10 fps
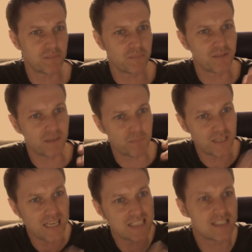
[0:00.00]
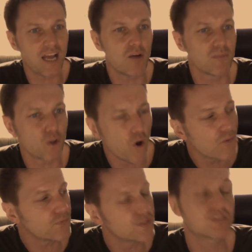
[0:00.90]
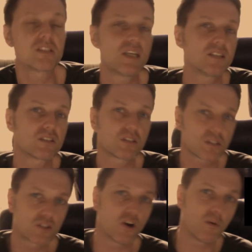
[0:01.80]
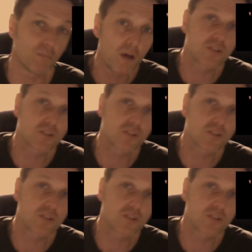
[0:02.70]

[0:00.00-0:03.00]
But it is the album that most